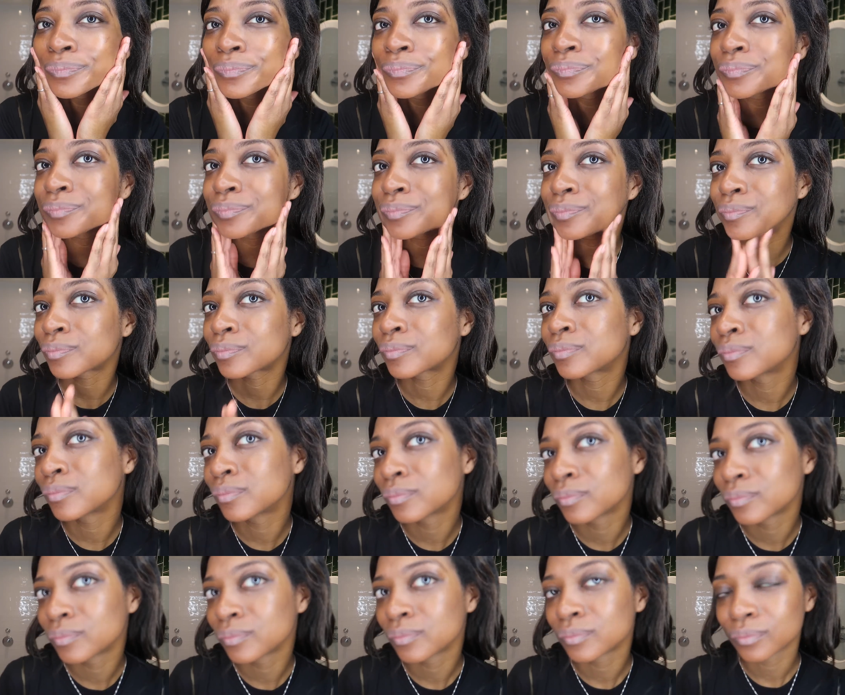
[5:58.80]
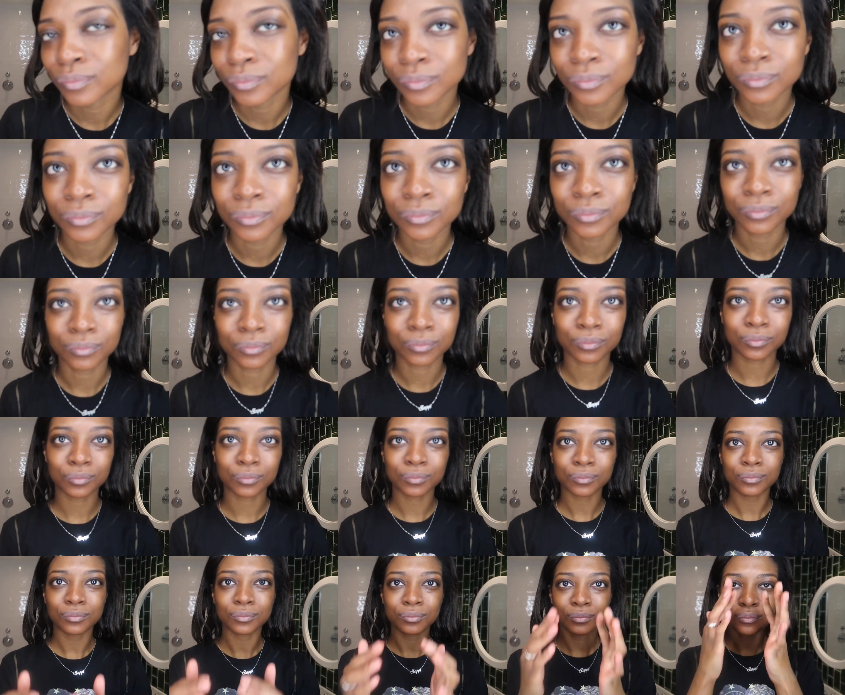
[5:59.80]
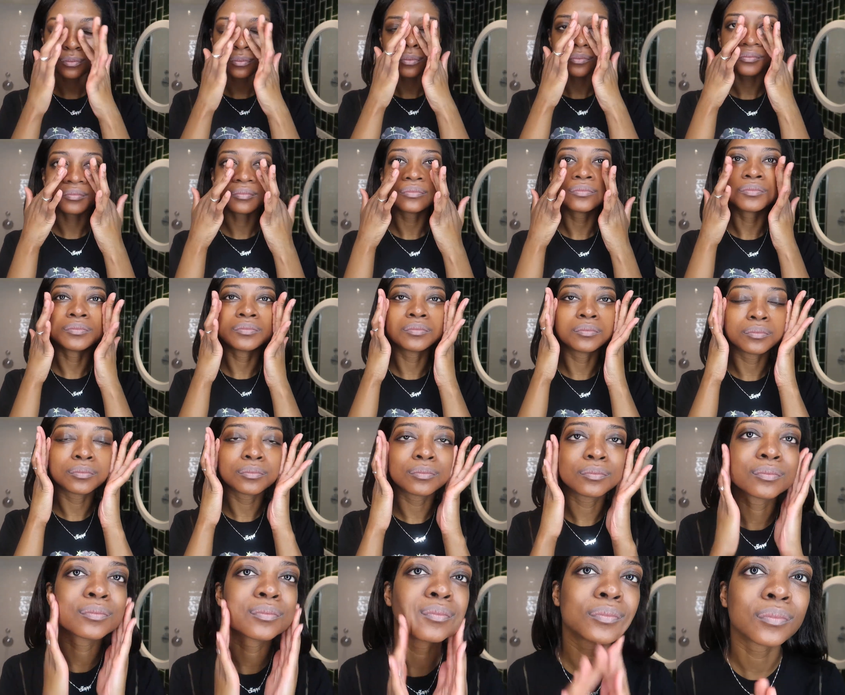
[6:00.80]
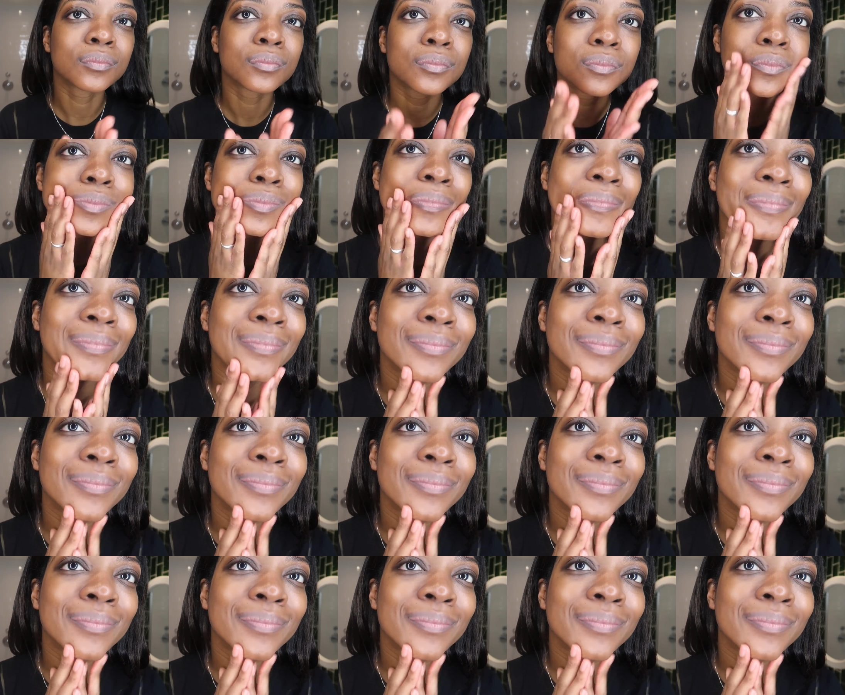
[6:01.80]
Nothing is said.